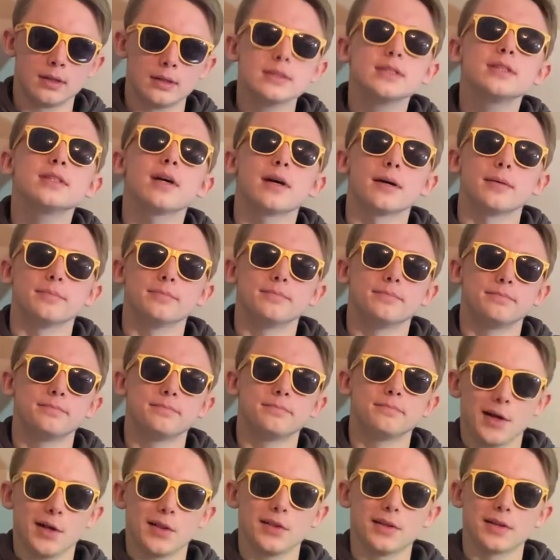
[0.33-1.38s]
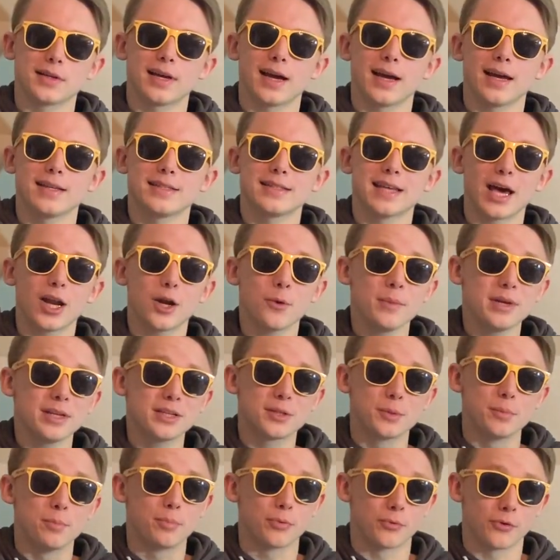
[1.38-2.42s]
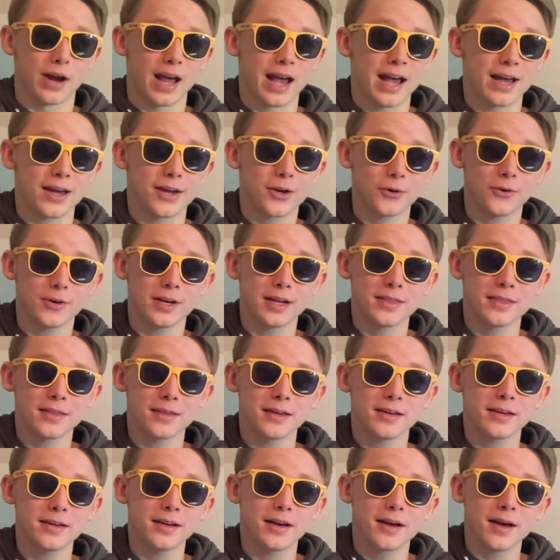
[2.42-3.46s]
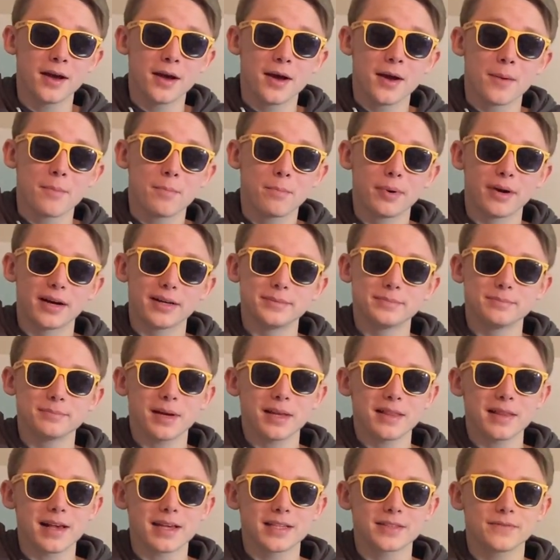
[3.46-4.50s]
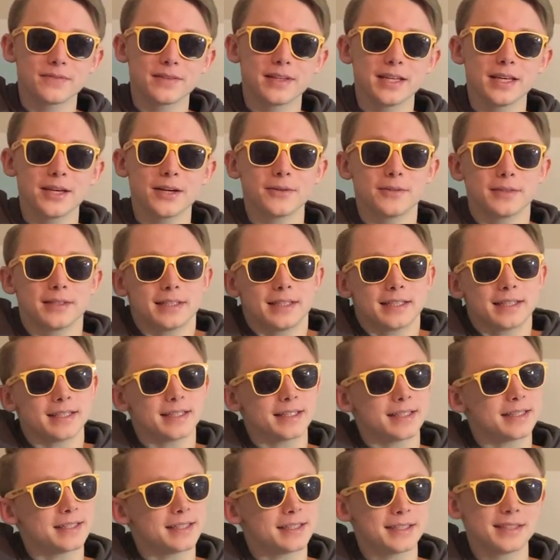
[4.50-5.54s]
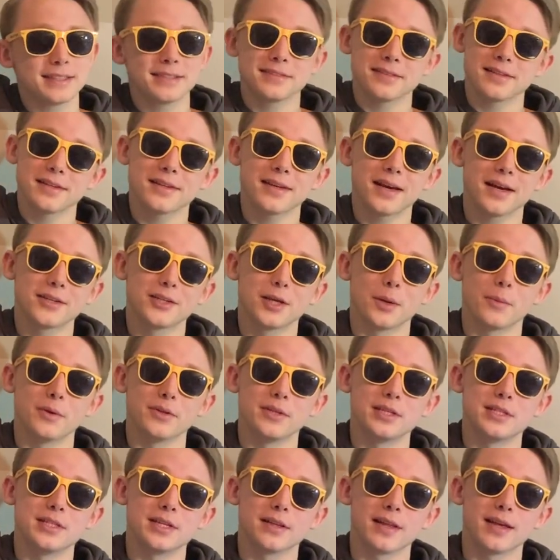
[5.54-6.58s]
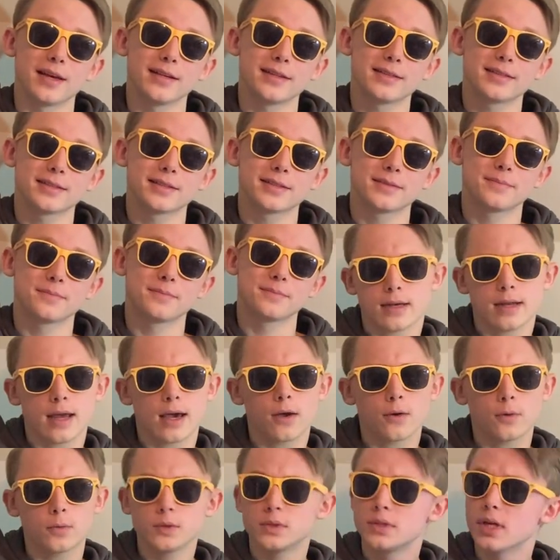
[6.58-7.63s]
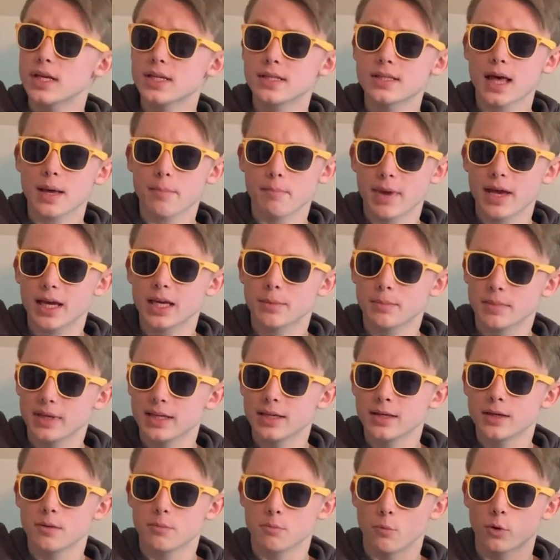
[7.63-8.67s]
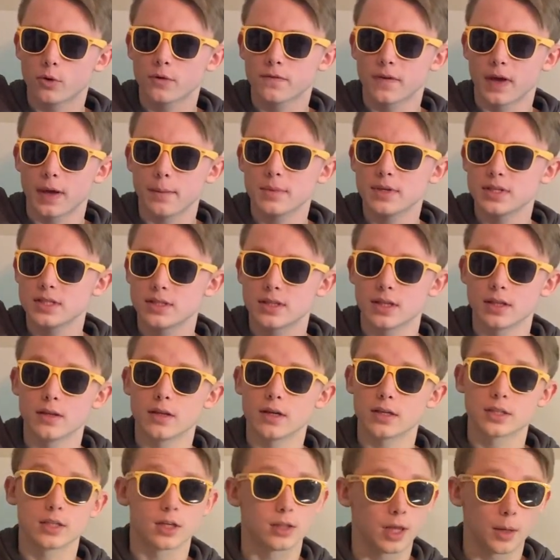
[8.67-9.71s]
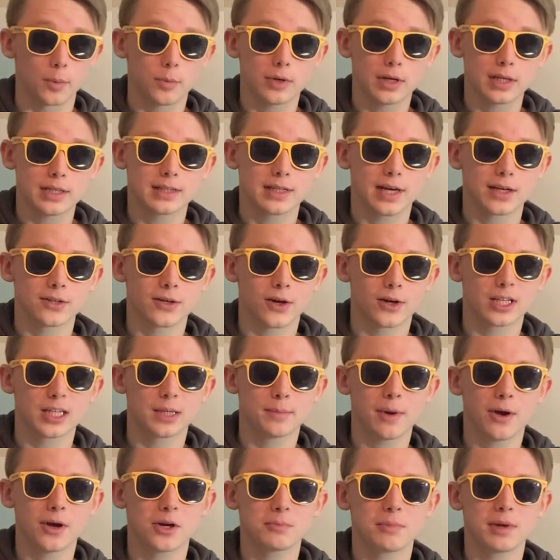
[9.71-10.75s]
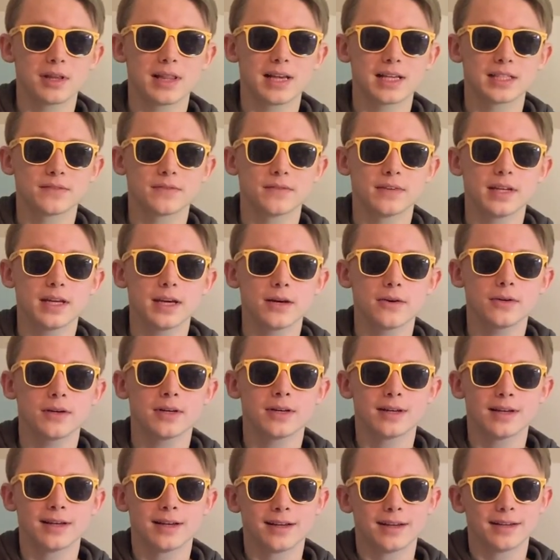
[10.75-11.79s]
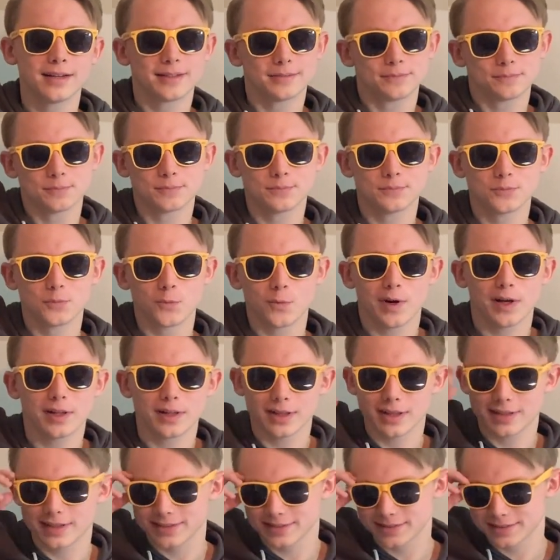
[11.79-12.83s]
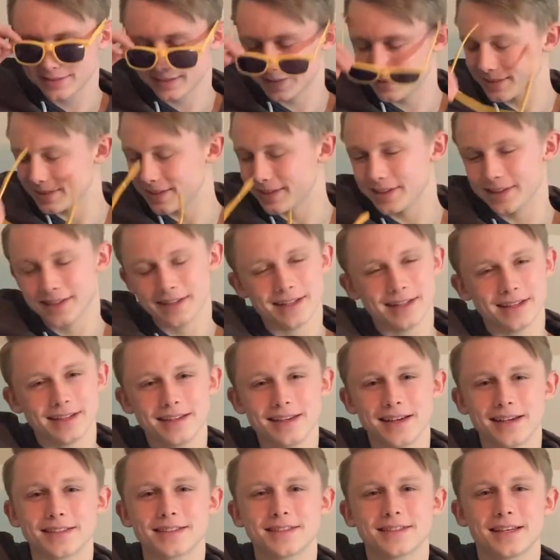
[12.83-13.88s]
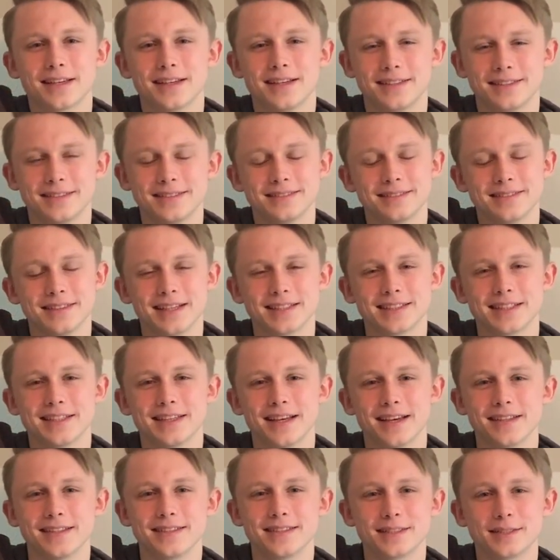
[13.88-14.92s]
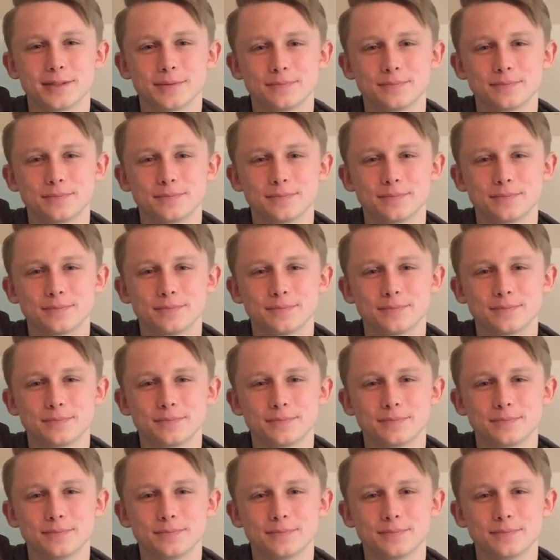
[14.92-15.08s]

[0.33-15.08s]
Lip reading: So, look guys, I don't mean to brag or anything, but my last video got double-digit likes. Now, does that make me more famous than the celebrities I talked about in my last video? Well, yes it does.